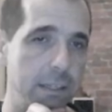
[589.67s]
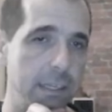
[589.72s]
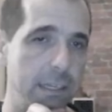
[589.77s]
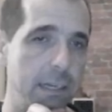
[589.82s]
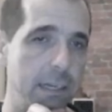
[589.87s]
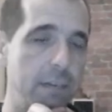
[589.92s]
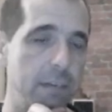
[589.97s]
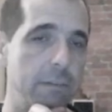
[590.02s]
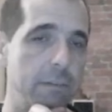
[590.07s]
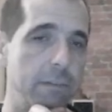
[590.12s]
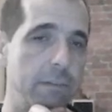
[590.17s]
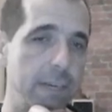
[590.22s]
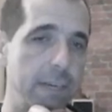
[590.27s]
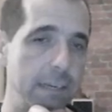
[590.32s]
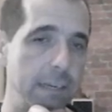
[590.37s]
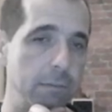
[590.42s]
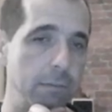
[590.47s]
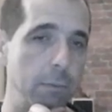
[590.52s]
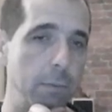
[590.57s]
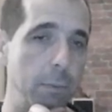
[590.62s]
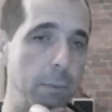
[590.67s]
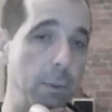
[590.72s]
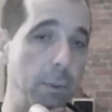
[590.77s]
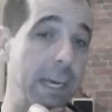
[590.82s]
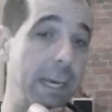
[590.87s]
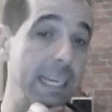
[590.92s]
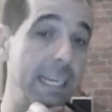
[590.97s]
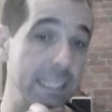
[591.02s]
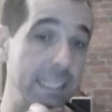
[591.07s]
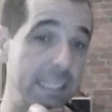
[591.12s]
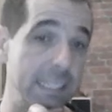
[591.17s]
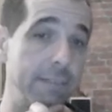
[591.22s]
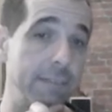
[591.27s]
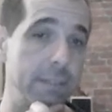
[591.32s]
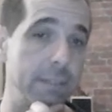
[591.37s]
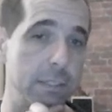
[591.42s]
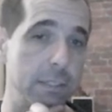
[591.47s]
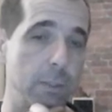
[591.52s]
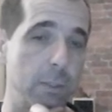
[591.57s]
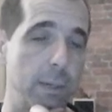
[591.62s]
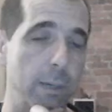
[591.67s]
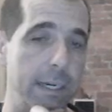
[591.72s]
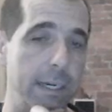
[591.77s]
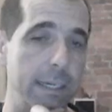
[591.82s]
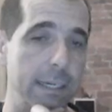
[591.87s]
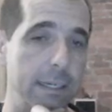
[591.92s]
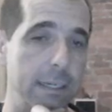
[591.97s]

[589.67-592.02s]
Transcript: unfavourable a7 square.